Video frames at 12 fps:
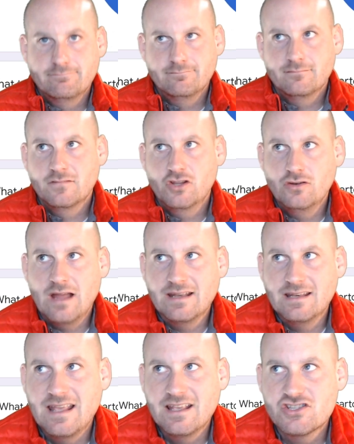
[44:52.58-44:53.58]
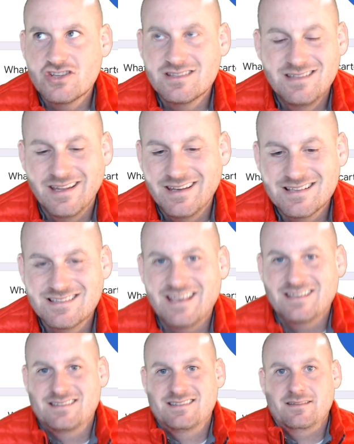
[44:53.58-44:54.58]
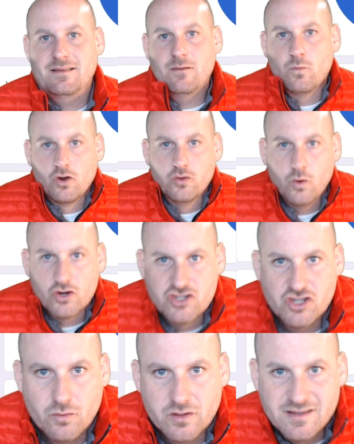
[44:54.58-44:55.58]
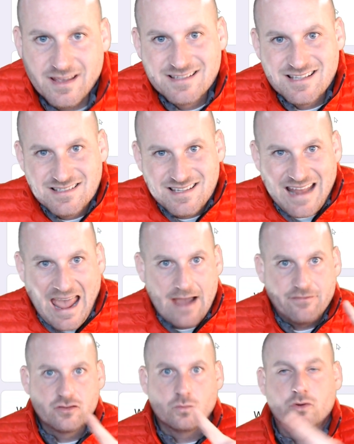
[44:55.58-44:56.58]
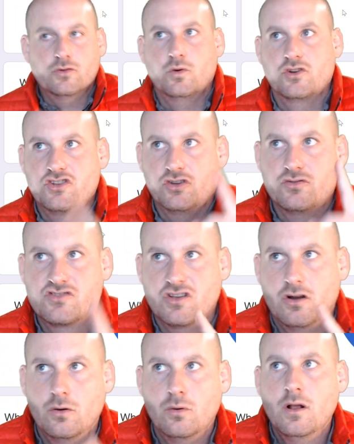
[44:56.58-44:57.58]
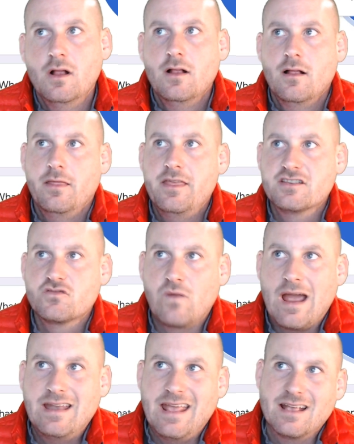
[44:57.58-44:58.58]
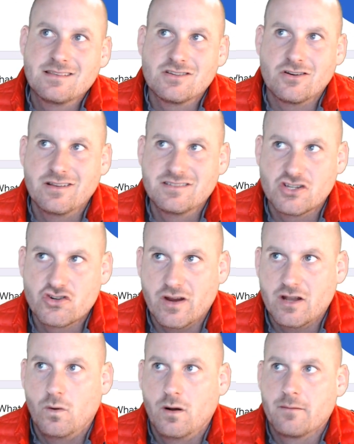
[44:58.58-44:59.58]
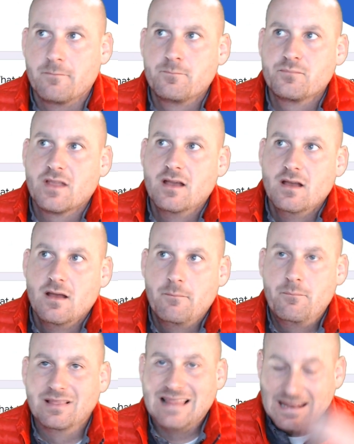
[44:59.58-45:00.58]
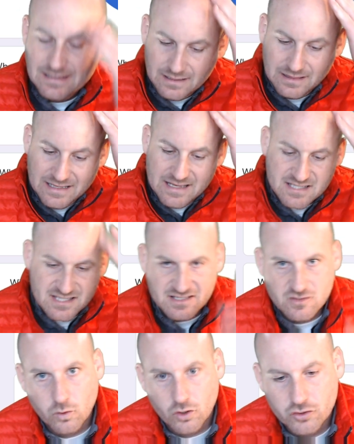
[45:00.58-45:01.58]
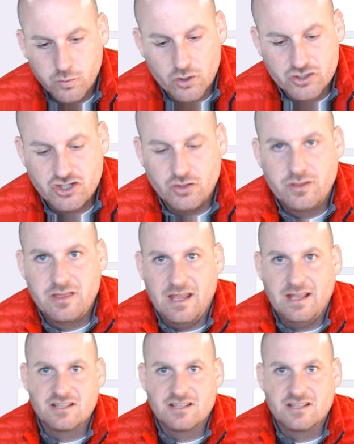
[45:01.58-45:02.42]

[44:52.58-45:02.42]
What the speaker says: The United Nations didn't exist in World War II. It existed after World War II. So this red answer is a trick one. Lend-lease is a World War II thing.